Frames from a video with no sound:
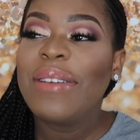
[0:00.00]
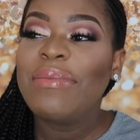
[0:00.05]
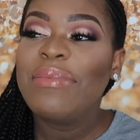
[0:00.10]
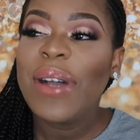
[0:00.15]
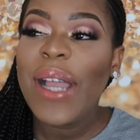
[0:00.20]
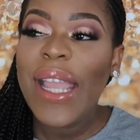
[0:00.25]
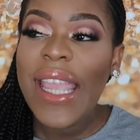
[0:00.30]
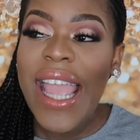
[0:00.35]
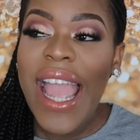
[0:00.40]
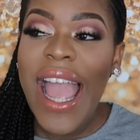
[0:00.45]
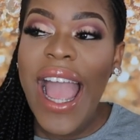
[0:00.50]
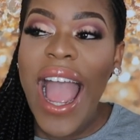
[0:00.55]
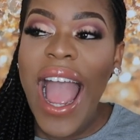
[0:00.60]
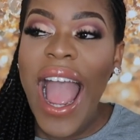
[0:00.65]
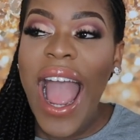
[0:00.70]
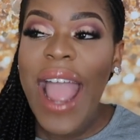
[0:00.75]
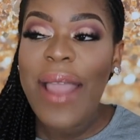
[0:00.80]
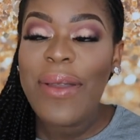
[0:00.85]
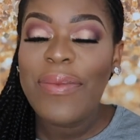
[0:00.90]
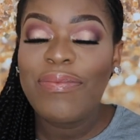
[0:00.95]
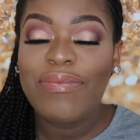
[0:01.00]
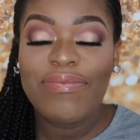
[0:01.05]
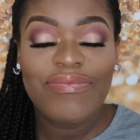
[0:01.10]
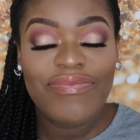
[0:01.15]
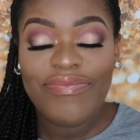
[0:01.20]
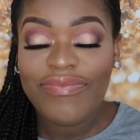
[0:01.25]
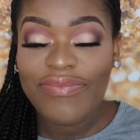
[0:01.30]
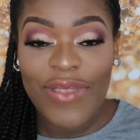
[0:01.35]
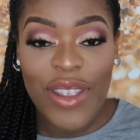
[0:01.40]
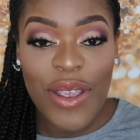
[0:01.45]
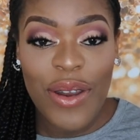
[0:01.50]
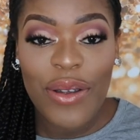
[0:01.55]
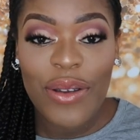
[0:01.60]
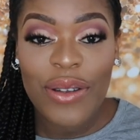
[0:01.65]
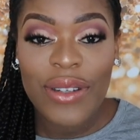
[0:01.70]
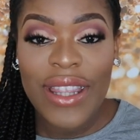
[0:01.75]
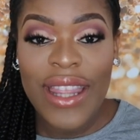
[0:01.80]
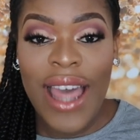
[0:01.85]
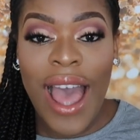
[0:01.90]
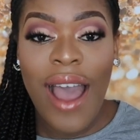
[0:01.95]
But yeah, I, you
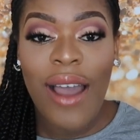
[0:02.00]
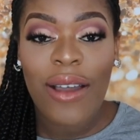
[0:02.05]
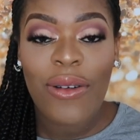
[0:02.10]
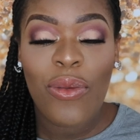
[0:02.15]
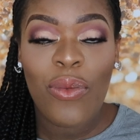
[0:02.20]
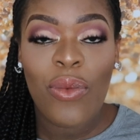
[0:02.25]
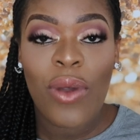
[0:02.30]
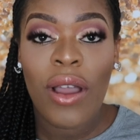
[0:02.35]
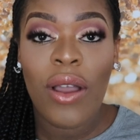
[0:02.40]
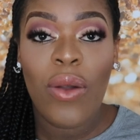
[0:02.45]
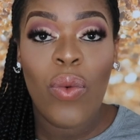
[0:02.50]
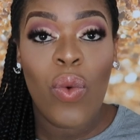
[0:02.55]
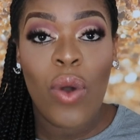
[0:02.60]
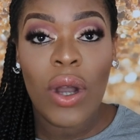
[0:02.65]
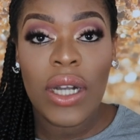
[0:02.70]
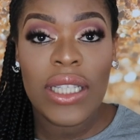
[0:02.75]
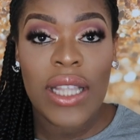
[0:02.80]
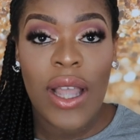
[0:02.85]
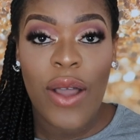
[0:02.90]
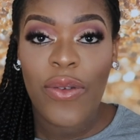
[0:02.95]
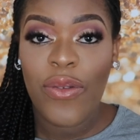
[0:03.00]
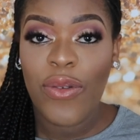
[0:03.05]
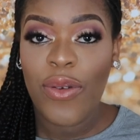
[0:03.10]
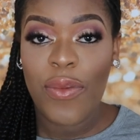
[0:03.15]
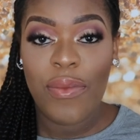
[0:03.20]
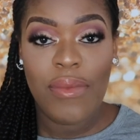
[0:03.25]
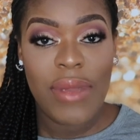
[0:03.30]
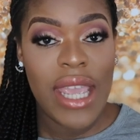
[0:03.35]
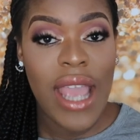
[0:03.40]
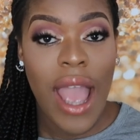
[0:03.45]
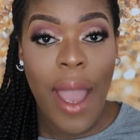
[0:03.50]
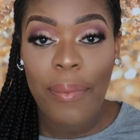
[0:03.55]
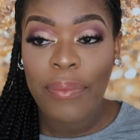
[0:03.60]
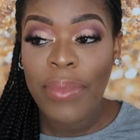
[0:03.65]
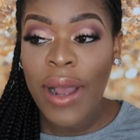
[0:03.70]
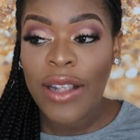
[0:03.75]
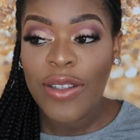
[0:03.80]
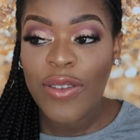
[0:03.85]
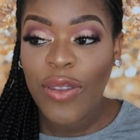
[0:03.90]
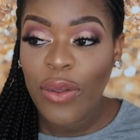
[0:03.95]
know, that uh, worked out for me. I
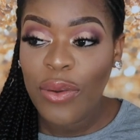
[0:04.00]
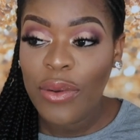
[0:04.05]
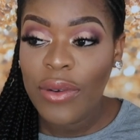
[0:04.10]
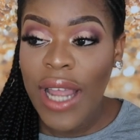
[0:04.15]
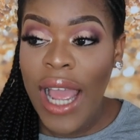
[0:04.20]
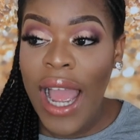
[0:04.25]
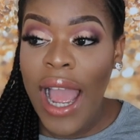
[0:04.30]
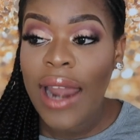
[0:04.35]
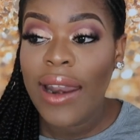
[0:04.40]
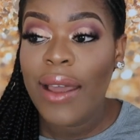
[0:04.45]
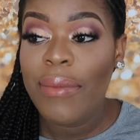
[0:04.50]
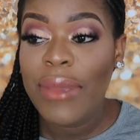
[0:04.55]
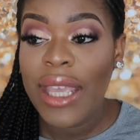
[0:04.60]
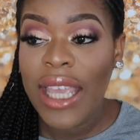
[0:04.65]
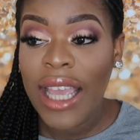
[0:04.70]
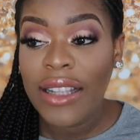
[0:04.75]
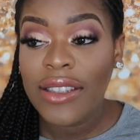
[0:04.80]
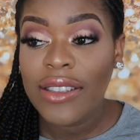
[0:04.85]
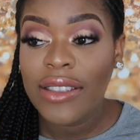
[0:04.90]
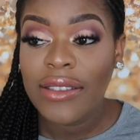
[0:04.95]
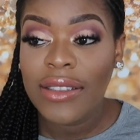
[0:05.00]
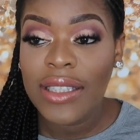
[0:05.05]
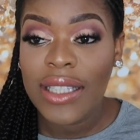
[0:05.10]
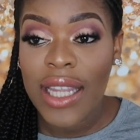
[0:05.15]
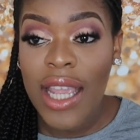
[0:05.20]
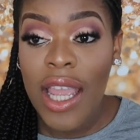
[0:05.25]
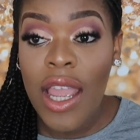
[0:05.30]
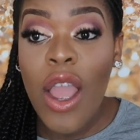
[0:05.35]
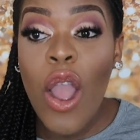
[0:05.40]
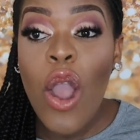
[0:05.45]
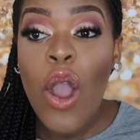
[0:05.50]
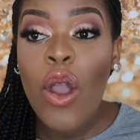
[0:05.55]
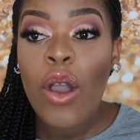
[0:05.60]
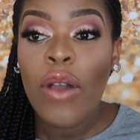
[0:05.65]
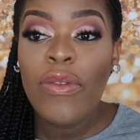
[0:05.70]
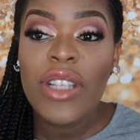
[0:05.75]
passed through that and I'm here today.